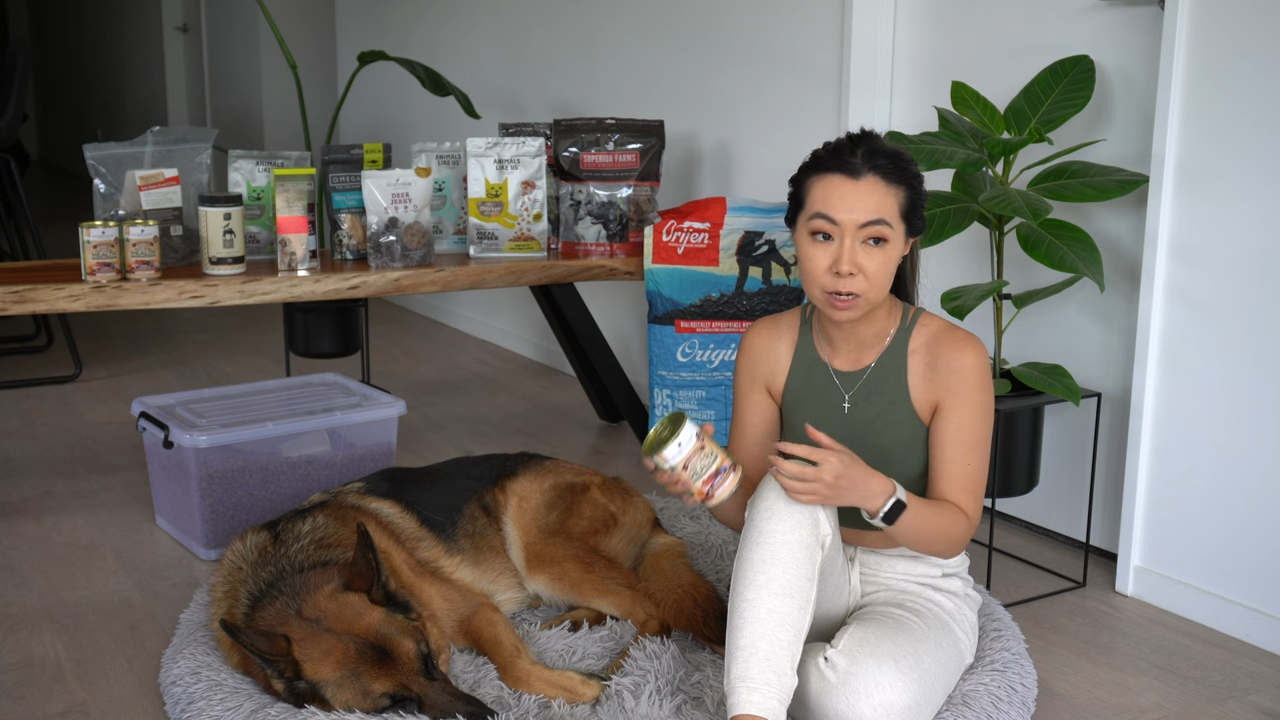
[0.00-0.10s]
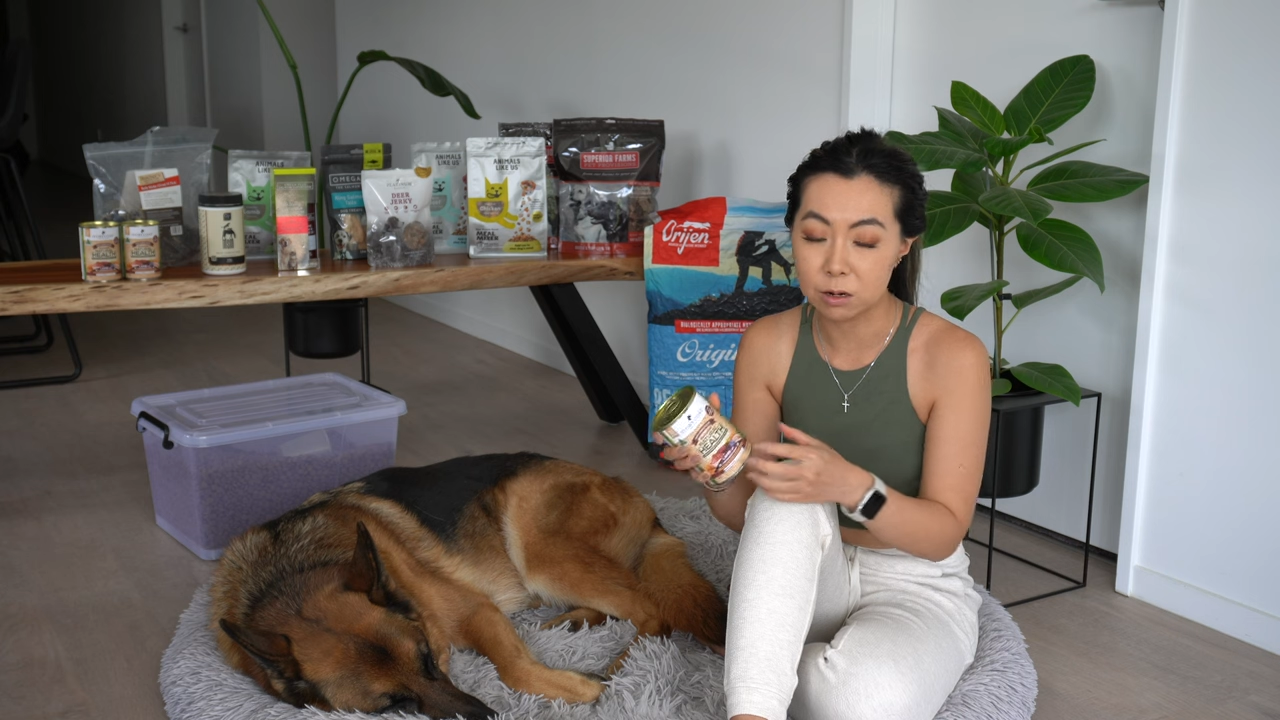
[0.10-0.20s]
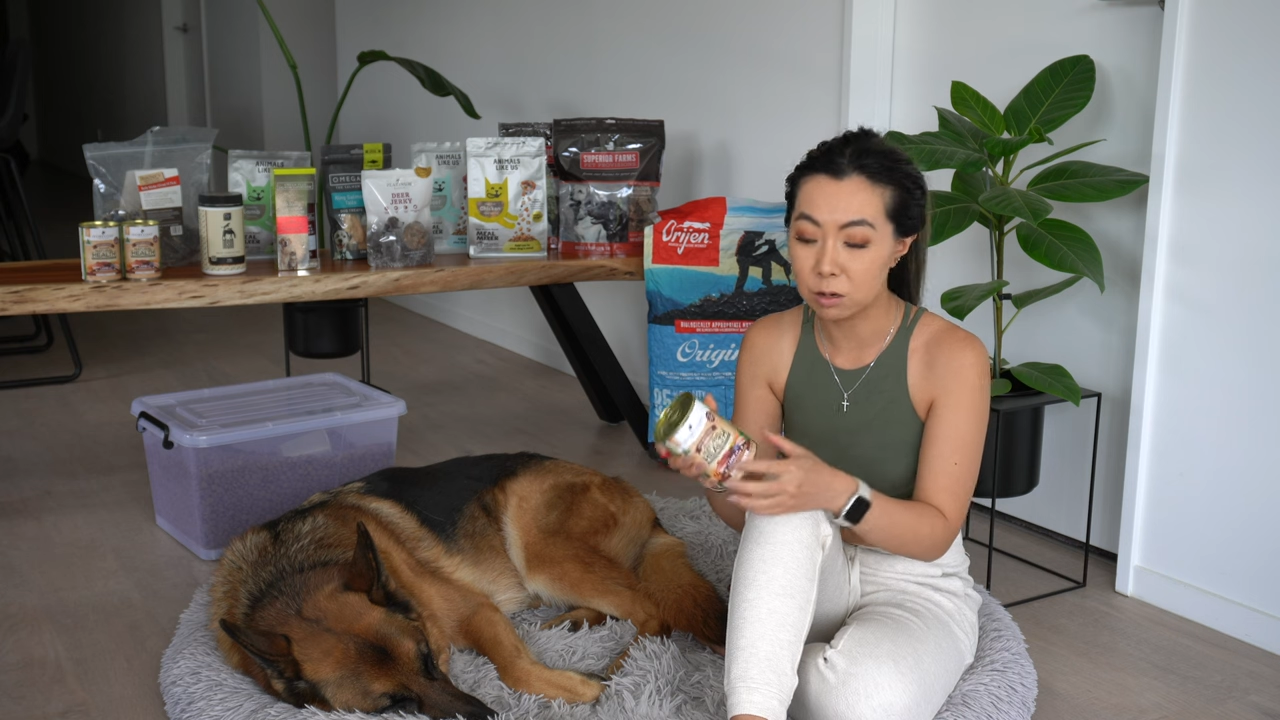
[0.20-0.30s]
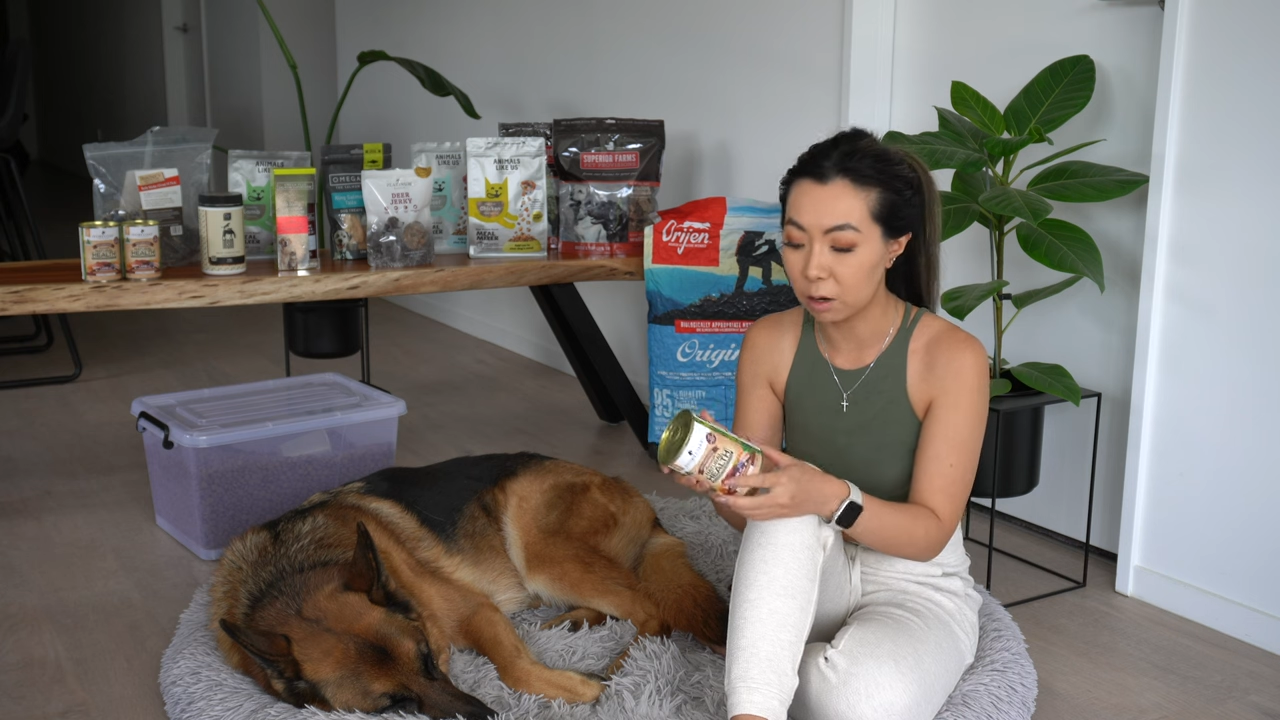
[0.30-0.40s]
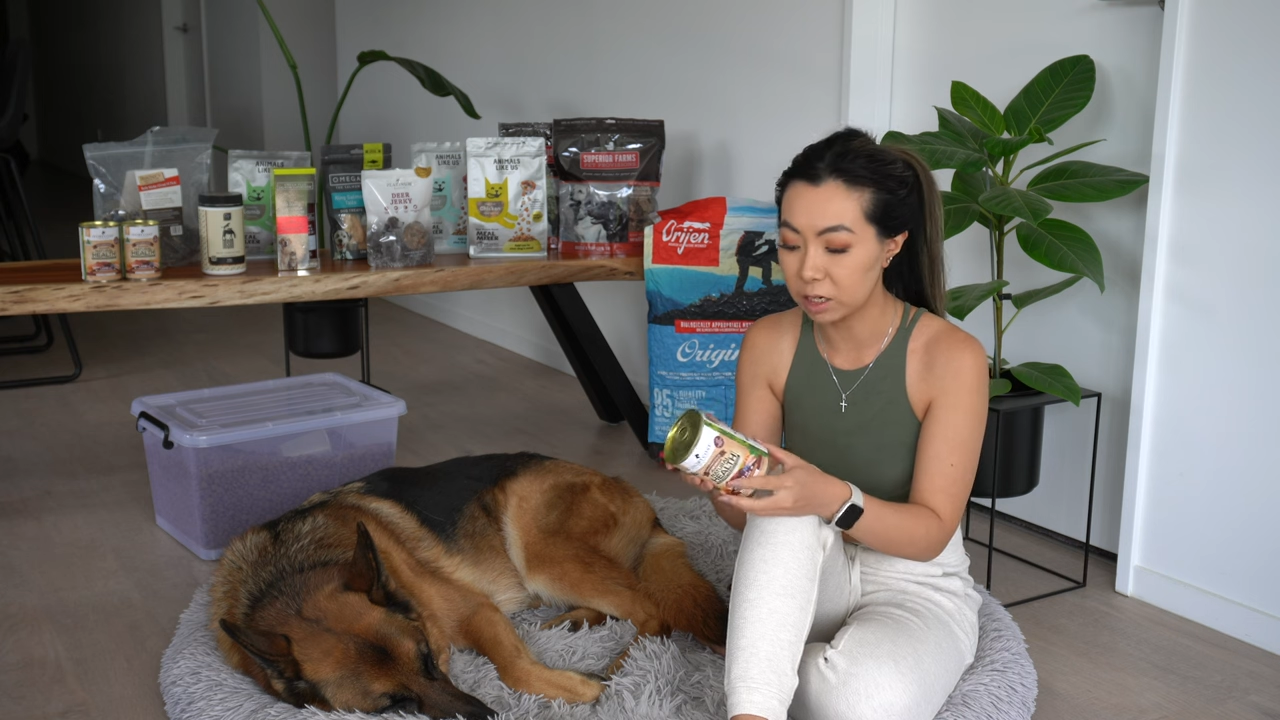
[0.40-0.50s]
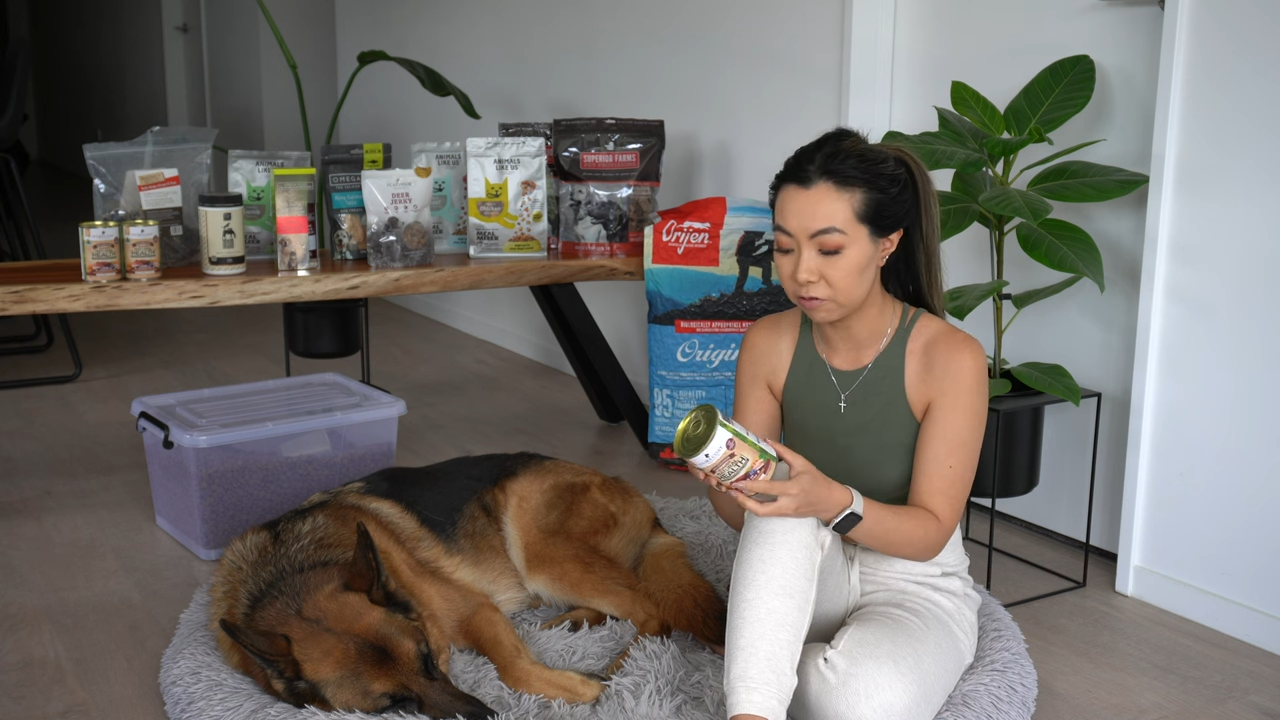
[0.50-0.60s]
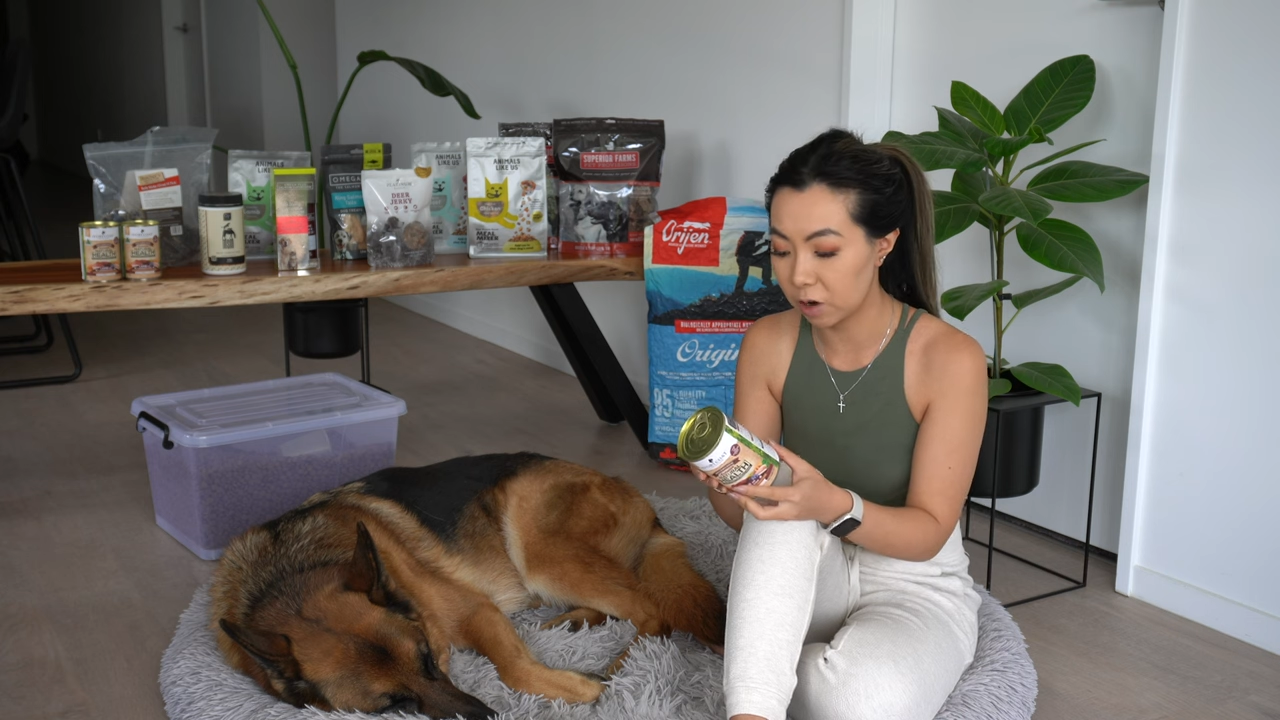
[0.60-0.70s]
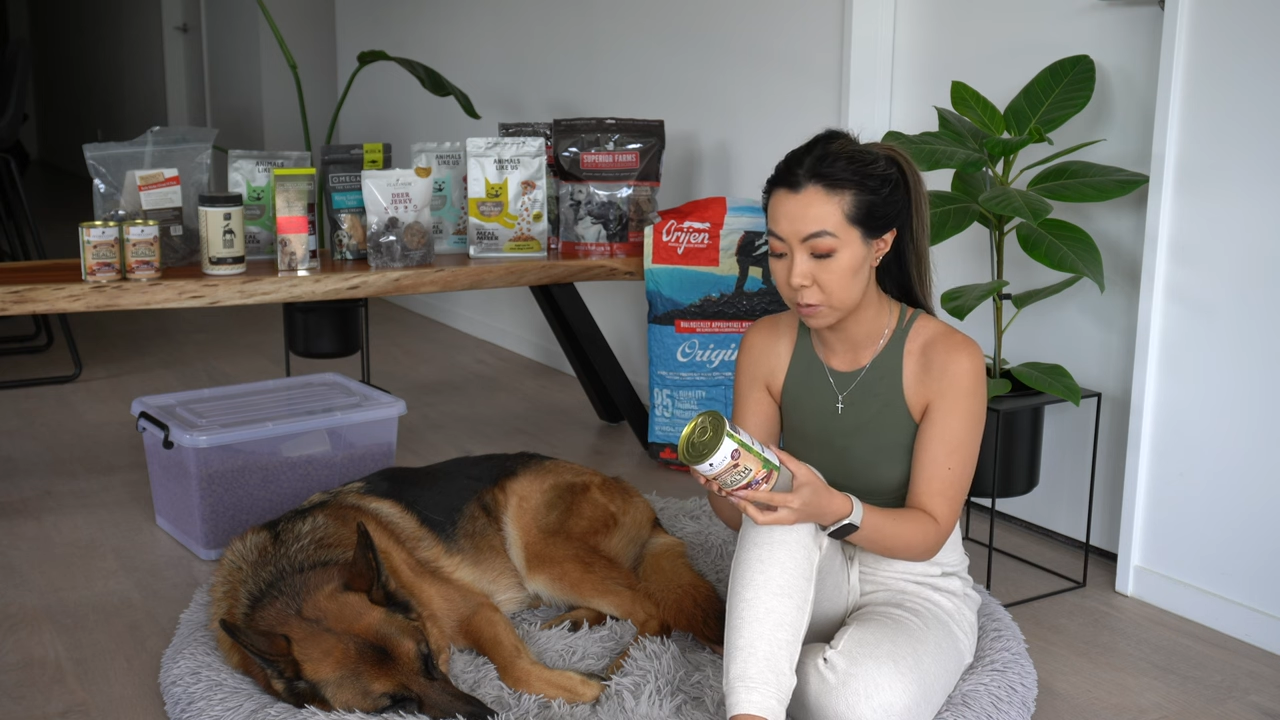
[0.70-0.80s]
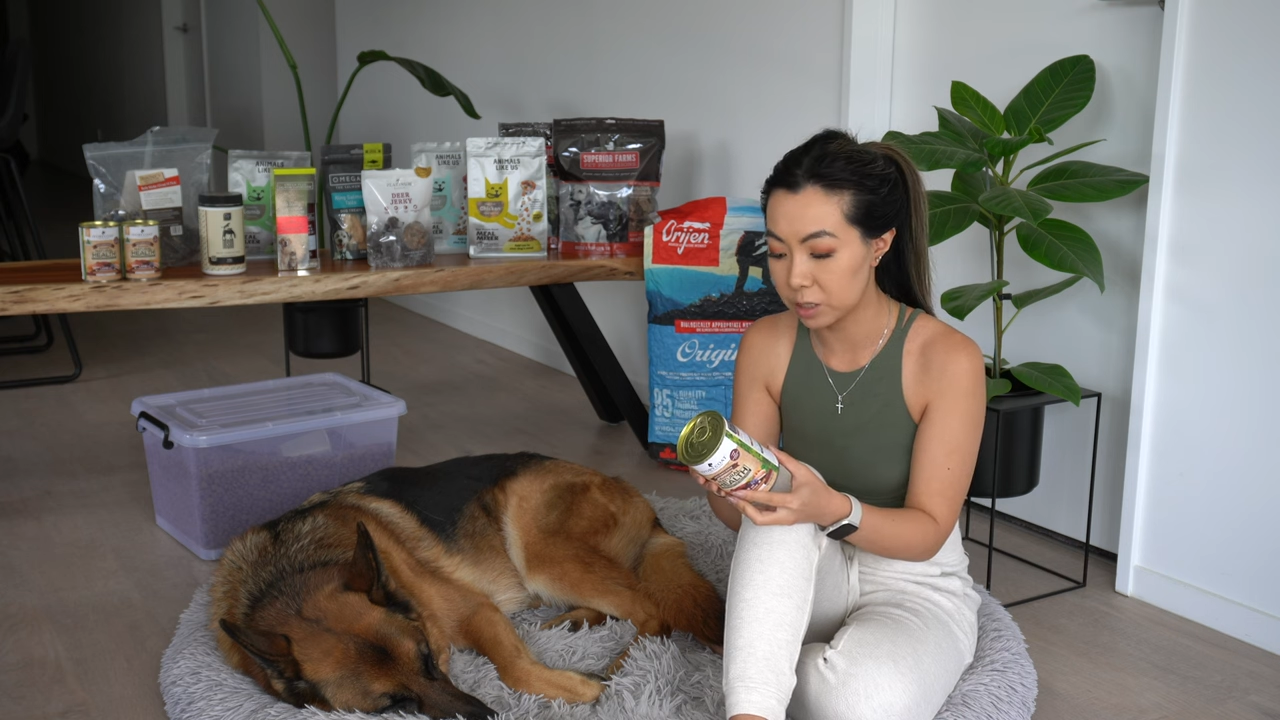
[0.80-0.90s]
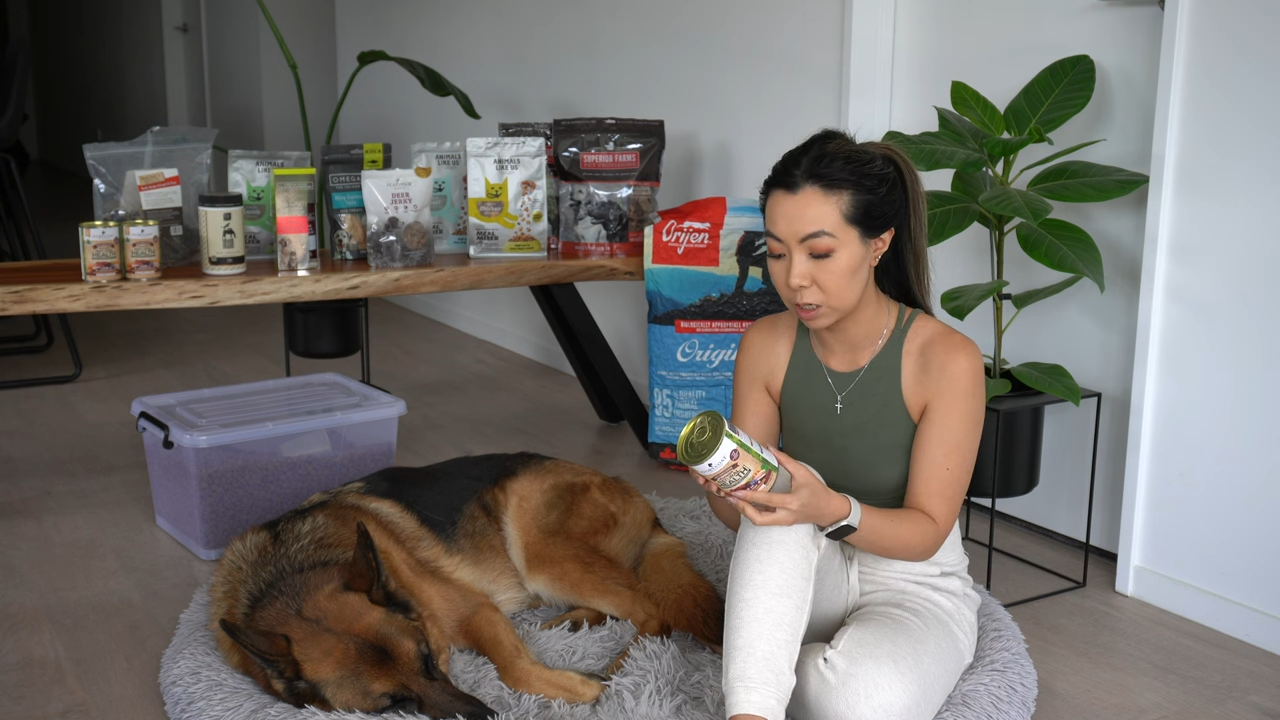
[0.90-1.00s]

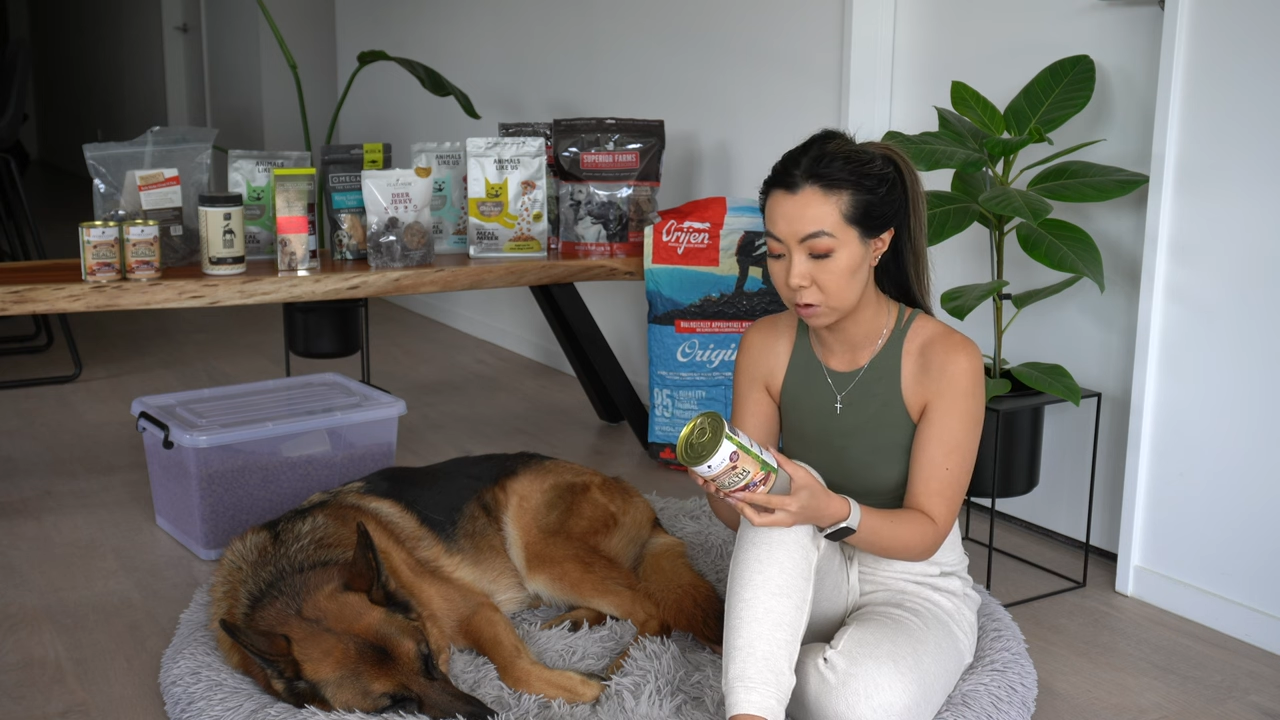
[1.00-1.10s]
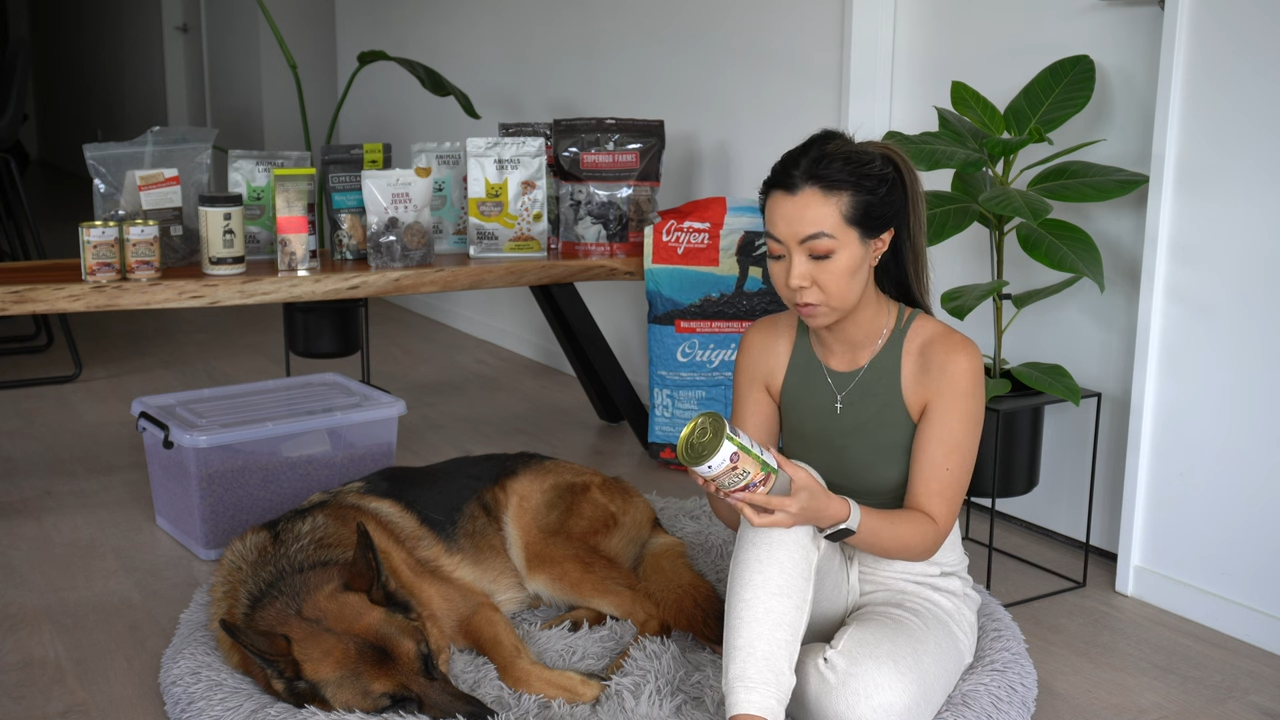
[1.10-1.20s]
95%